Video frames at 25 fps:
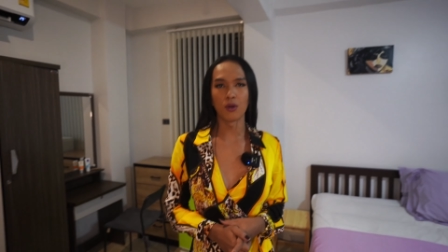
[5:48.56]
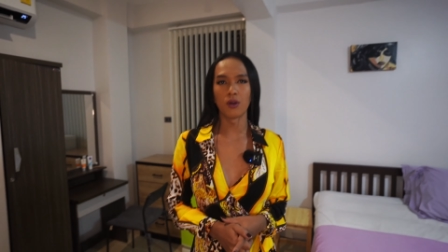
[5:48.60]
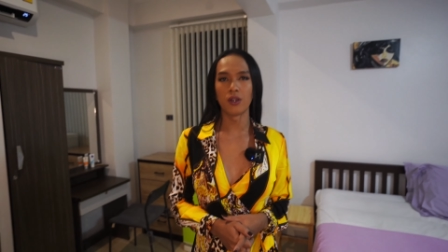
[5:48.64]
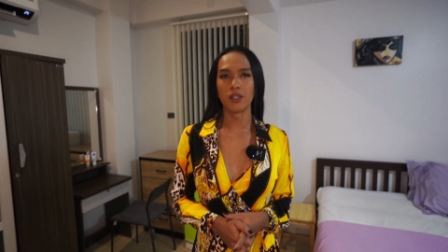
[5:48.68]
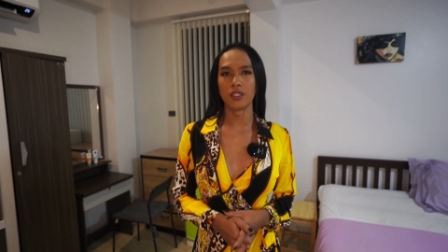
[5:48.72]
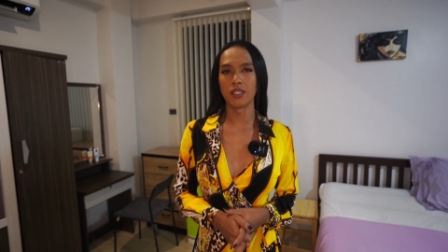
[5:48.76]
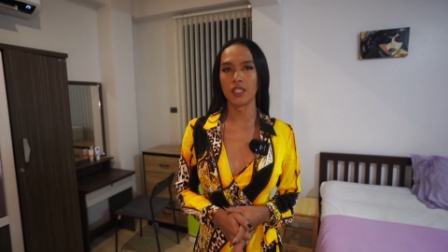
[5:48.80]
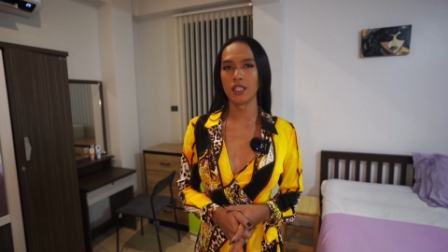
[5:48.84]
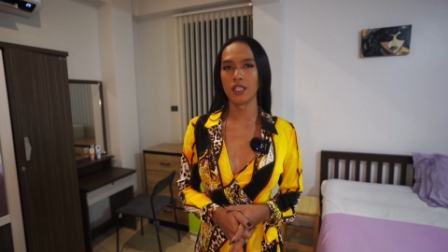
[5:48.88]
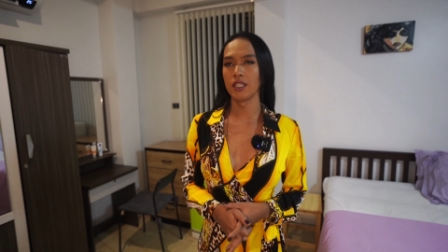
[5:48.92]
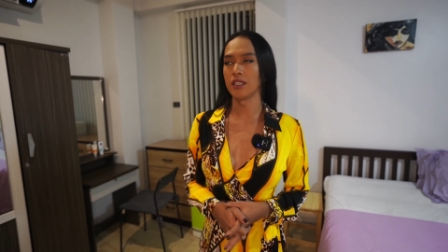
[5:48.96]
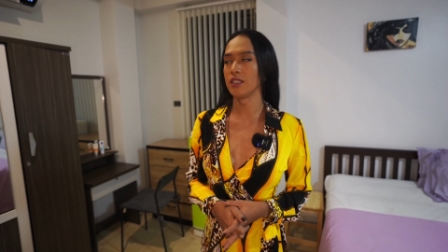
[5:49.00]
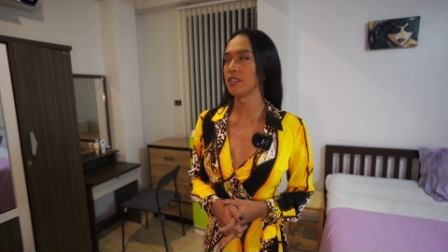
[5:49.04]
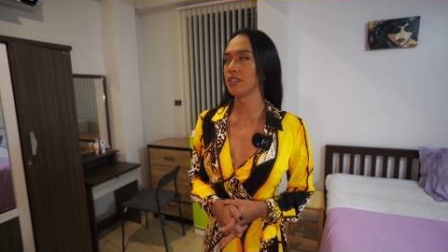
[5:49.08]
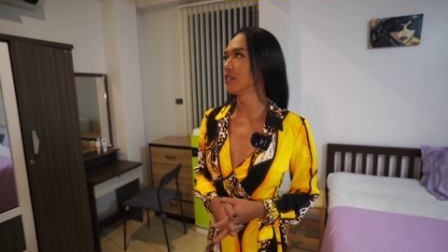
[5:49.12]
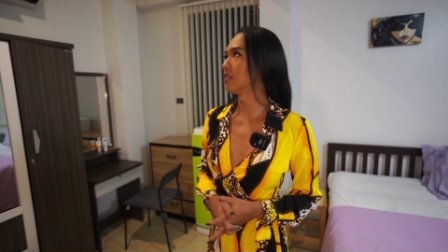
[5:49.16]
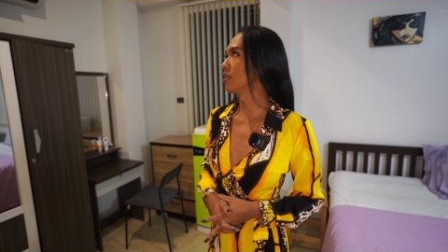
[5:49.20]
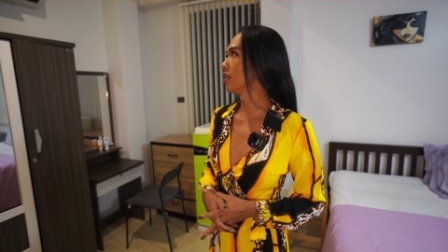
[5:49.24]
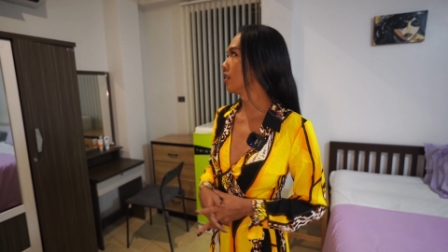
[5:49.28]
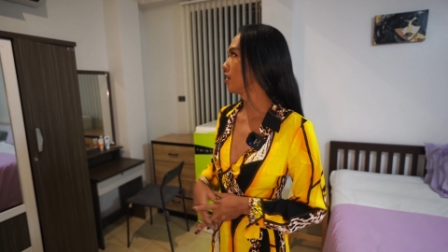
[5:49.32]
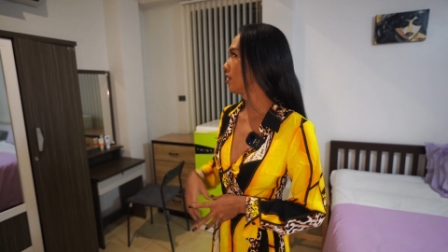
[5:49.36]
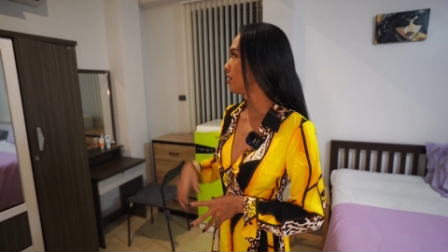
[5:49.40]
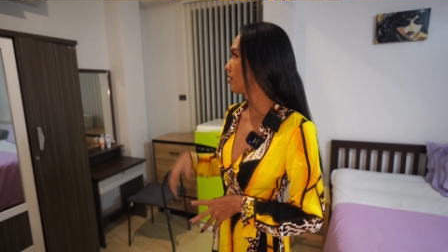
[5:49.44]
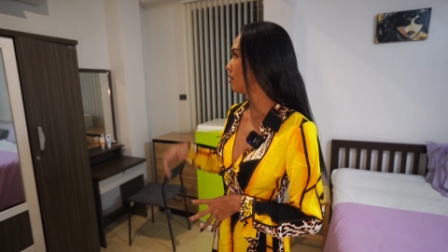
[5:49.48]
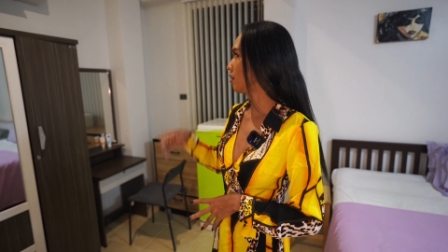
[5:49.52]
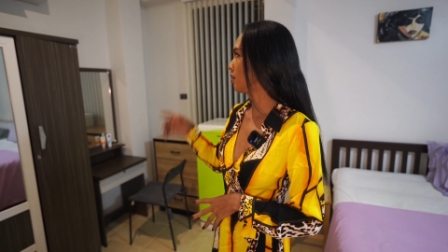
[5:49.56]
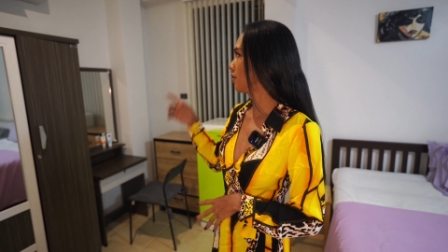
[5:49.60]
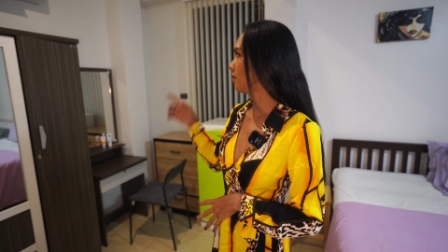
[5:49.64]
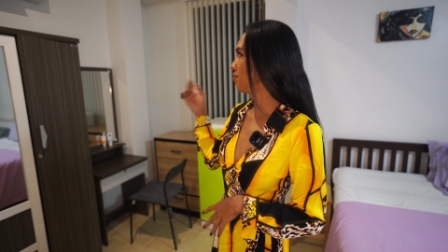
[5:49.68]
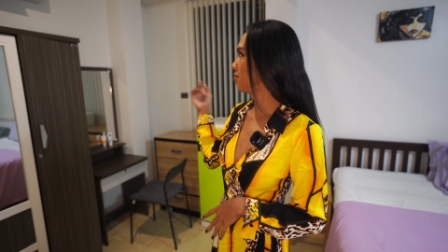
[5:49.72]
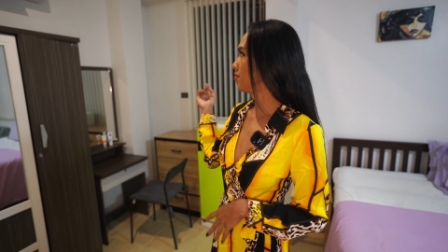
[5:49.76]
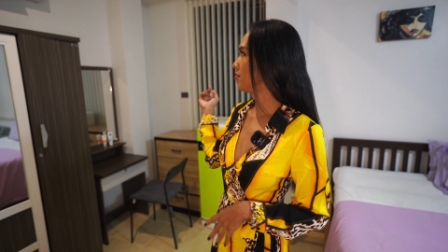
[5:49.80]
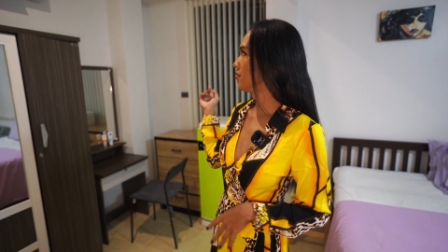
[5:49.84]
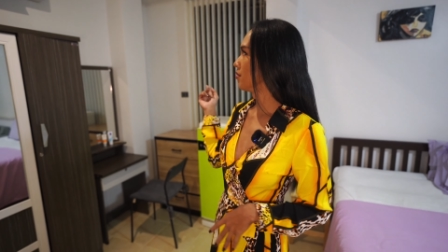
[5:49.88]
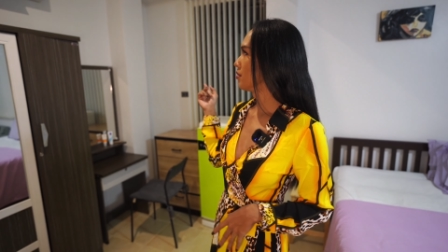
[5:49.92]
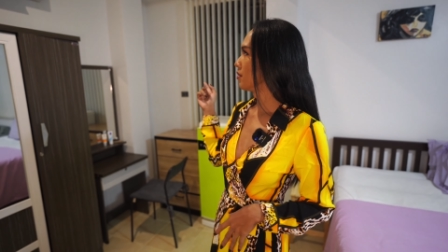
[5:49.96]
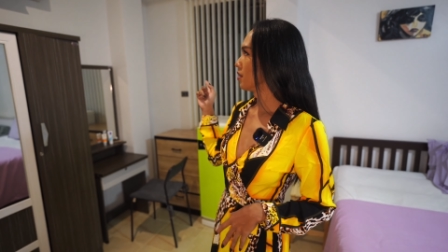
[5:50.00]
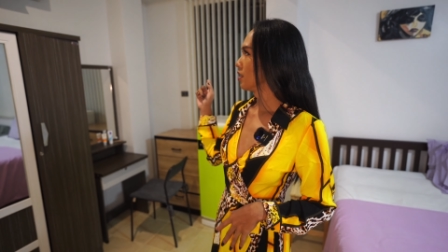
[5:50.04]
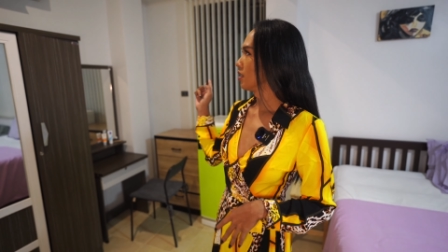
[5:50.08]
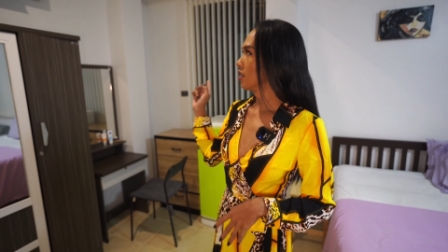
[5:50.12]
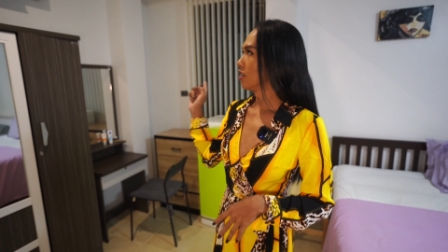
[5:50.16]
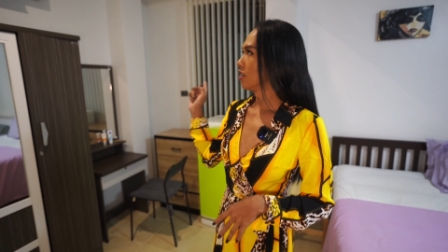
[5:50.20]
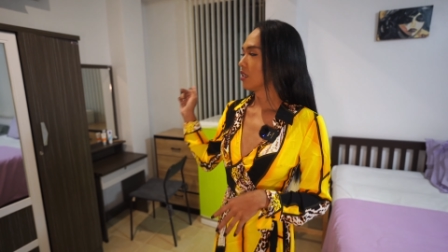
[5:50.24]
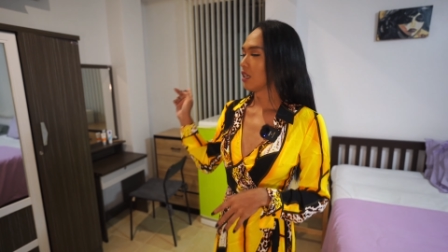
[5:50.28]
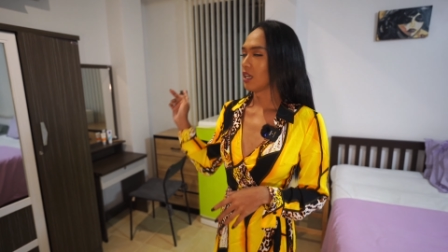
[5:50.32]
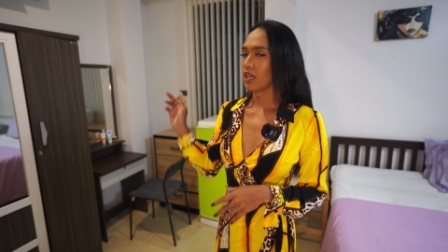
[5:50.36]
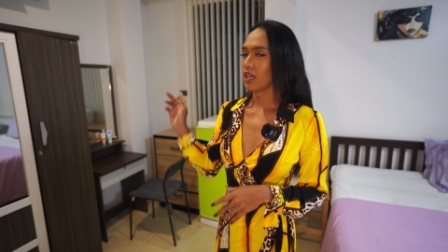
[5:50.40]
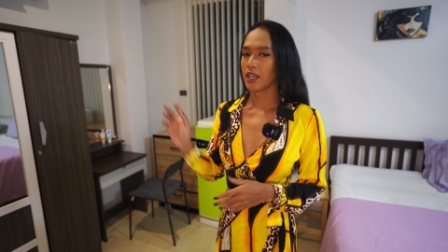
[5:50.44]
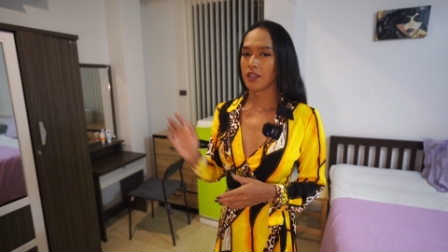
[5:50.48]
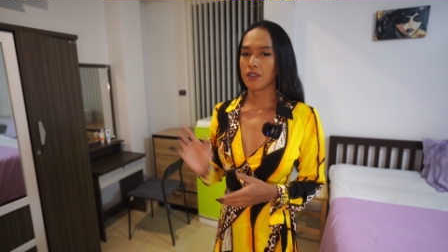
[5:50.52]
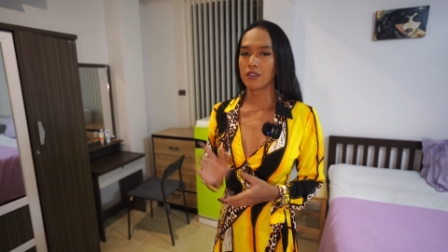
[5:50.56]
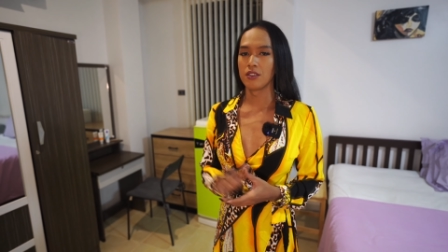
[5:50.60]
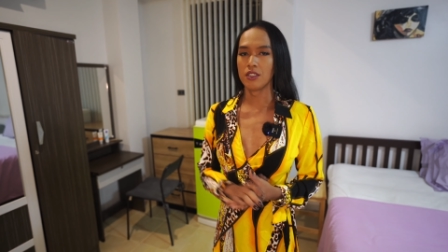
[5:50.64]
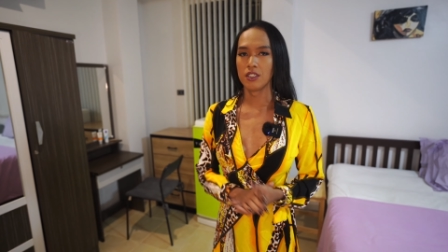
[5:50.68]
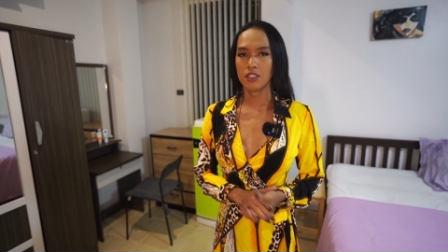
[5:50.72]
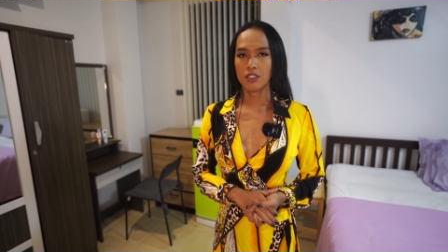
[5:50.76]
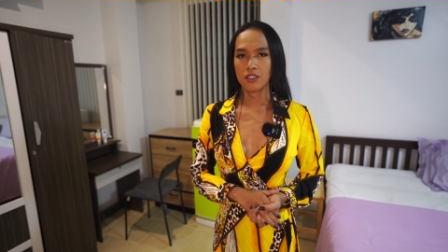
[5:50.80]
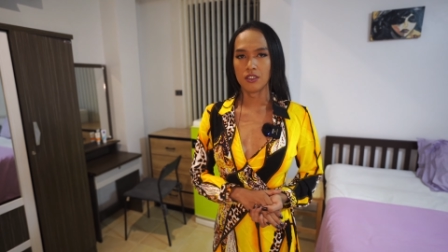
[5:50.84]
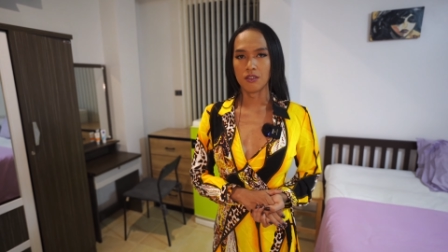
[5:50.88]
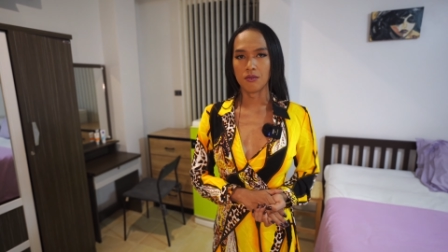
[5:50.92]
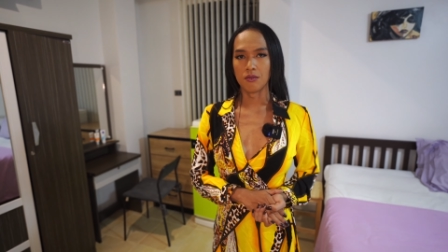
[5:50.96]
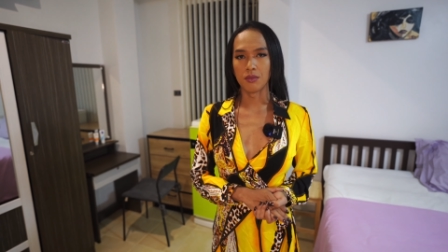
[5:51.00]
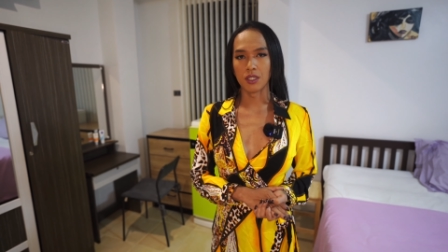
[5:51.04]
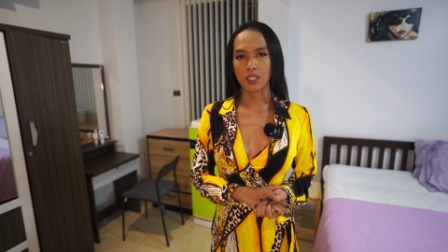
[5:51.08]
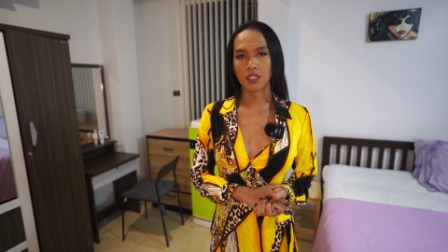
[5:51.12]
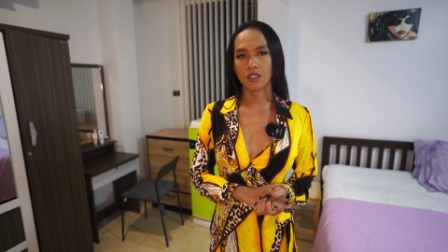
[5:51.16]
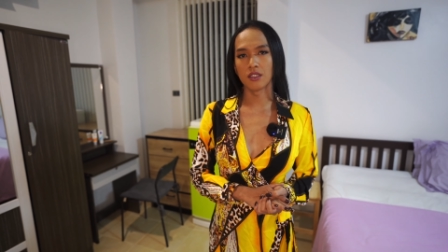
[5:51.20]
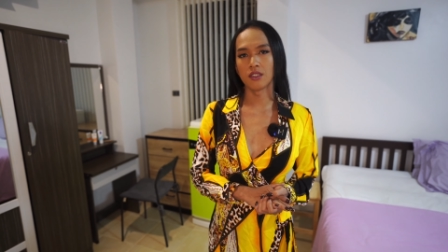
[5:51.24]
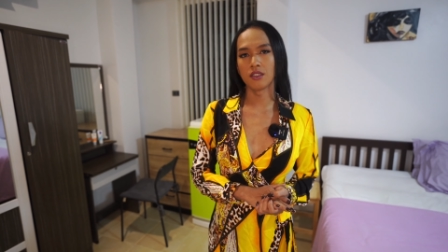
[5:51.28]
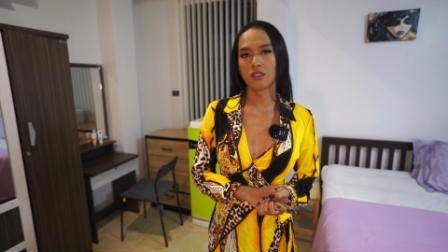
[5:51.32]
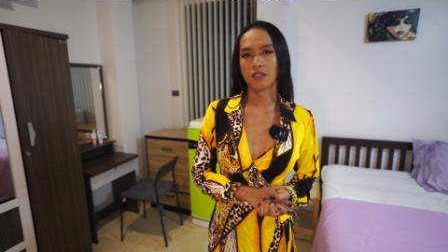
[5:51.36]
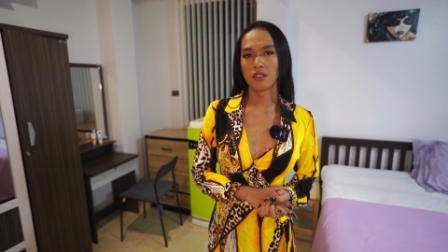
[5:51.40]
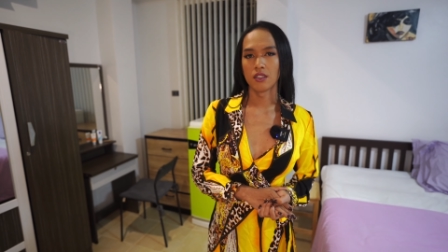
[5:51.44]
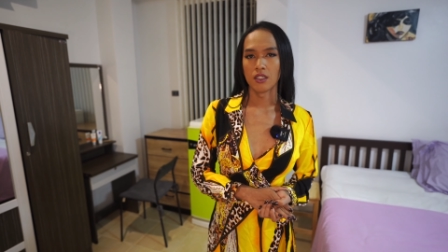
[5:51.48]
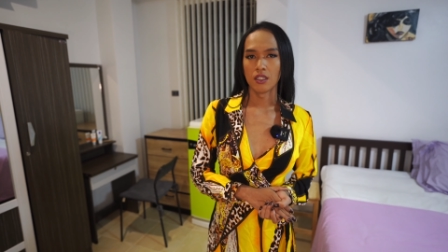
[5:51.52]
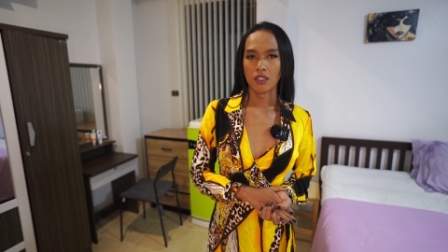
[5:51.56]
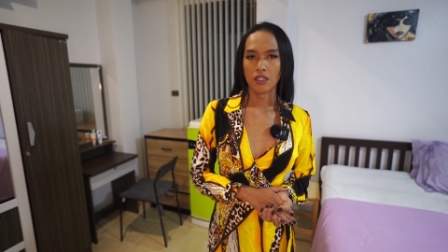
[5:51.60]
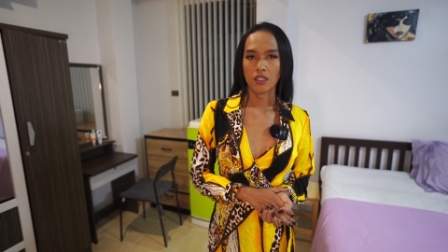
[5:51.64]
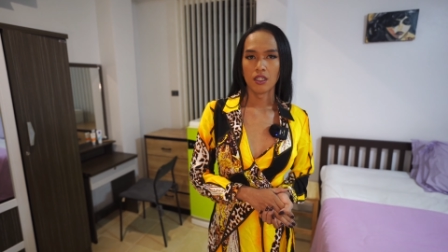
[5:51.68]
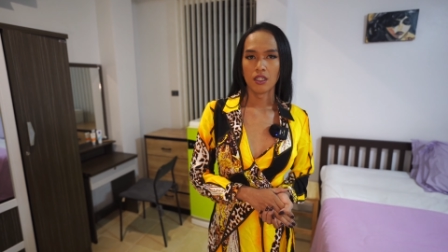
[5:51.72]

more than um, air condition because